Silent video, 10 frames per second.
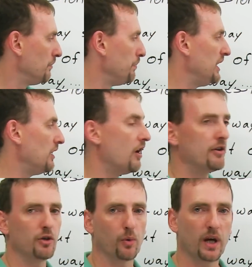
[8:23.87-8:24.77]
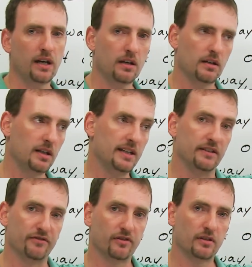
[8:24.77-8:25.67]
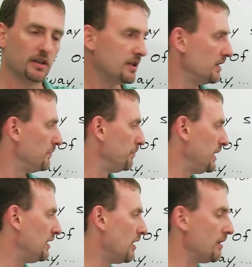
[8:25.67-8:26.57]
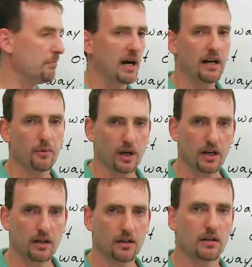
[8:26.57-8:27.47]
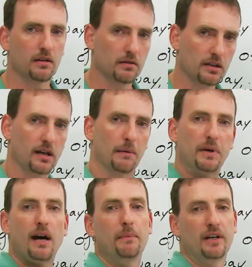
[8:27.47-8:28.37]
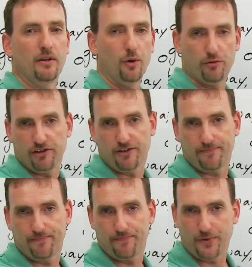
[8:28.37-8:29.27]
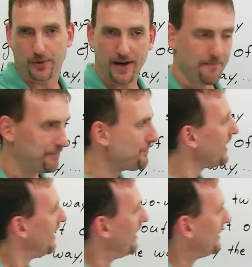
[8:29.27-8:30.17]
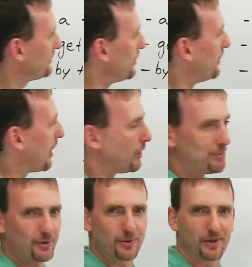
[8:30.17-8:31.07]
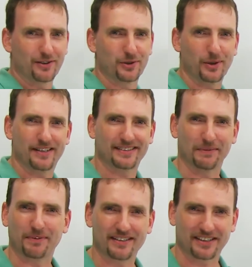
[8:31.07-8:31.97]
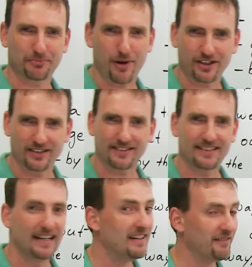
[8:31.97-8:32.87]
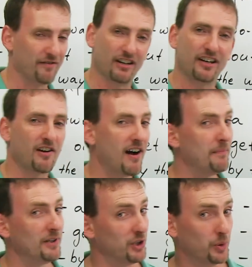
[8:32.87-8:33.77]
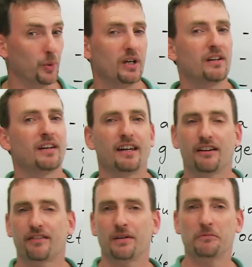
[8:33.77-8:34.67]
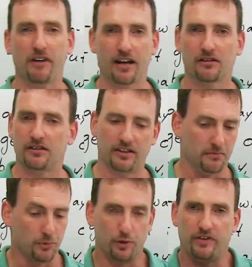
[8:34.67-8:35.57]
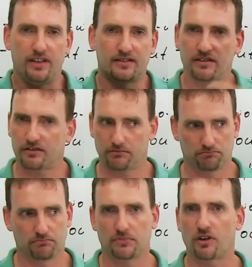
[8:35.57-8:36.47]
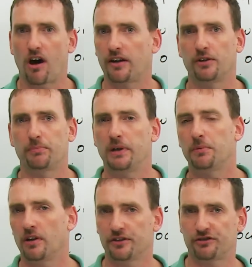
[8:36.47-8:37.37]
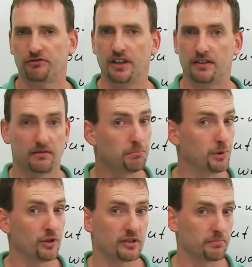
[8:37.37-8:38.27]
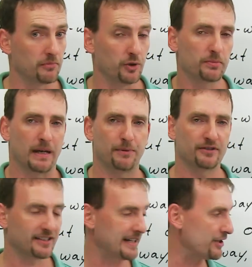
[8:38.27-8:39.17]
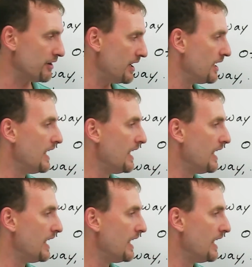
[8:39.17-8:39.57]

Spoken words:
Be on your way, leave. Be on my way, I'm coming over. Okay? So I hope you enjoyed some of these expressions. Very common. You will hear them regularly in movies, talking to people on the street, books, newspapers, etc.